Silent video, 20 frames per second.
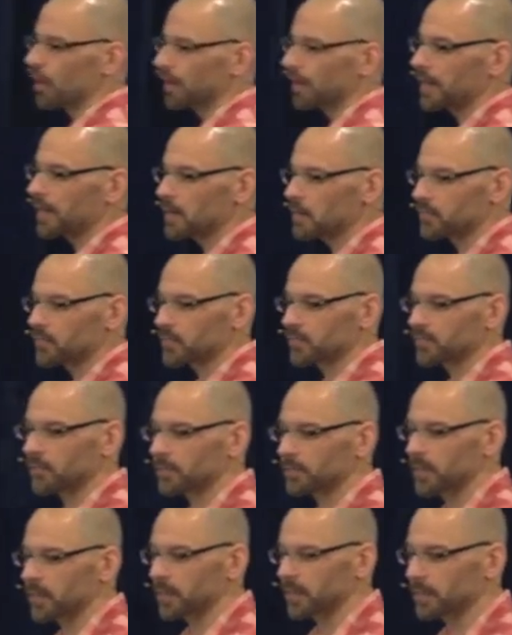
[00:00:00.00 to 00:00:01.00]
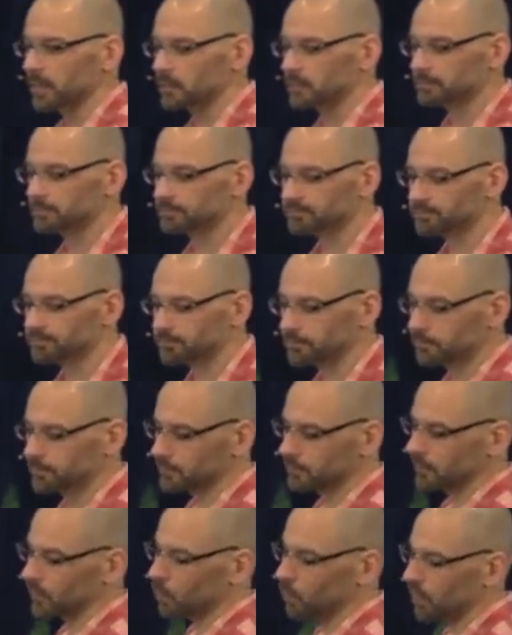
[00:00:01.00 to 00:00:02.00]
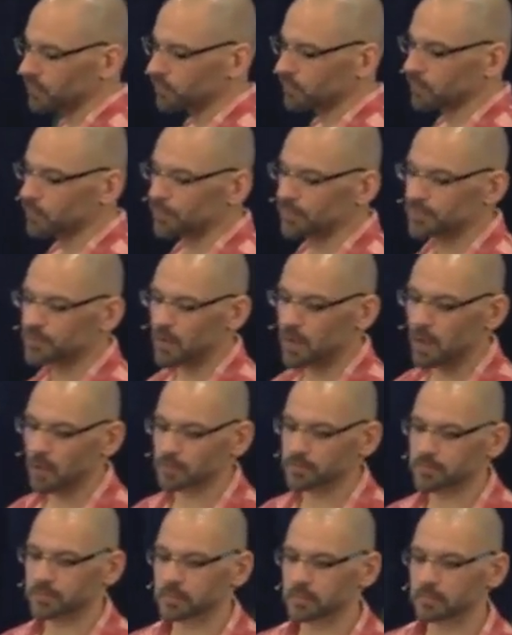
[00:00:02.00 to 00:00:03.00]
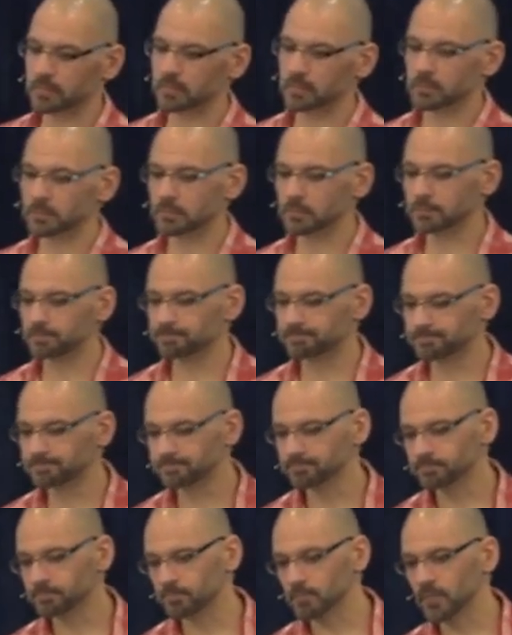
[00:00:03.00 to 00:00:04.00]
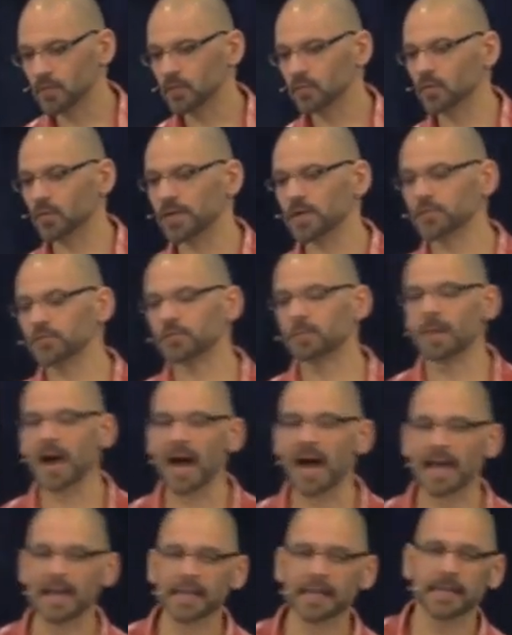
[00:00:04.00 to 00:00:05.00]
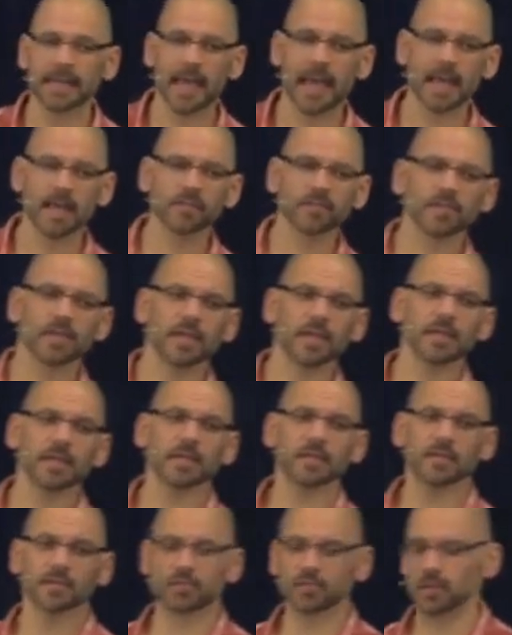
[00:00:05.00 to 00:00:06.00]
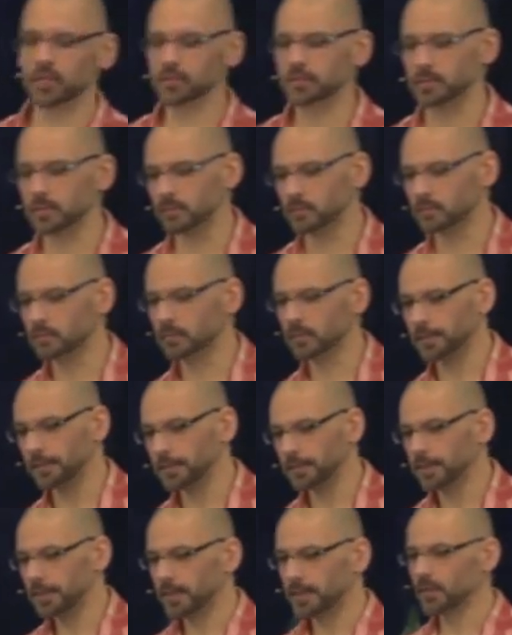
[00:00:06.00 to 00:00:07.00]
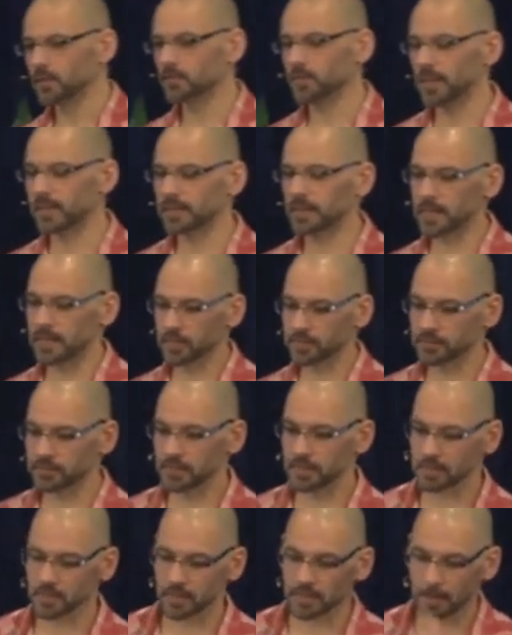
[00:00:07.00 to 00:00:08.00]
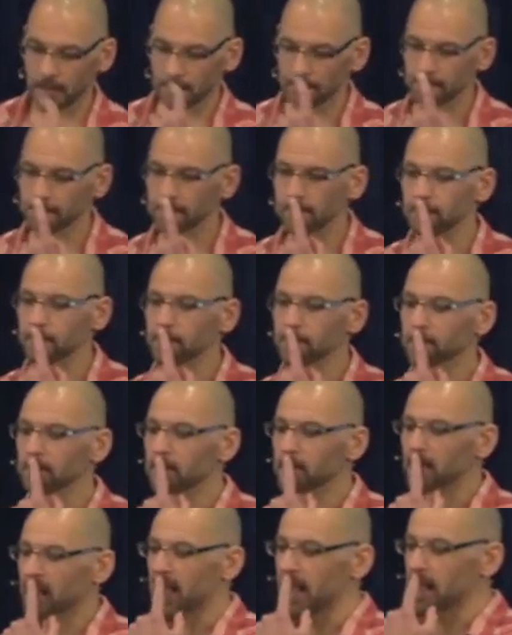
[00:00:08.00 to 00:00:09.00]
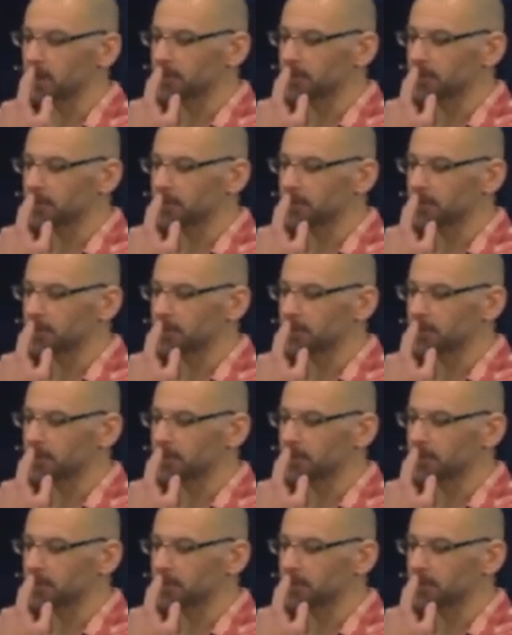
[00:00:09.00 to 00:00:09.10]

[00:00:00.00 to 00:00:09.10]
to hear from somebody. What's the result? So here's mine as a consultant. Here's my KLT hook. Hi, I'm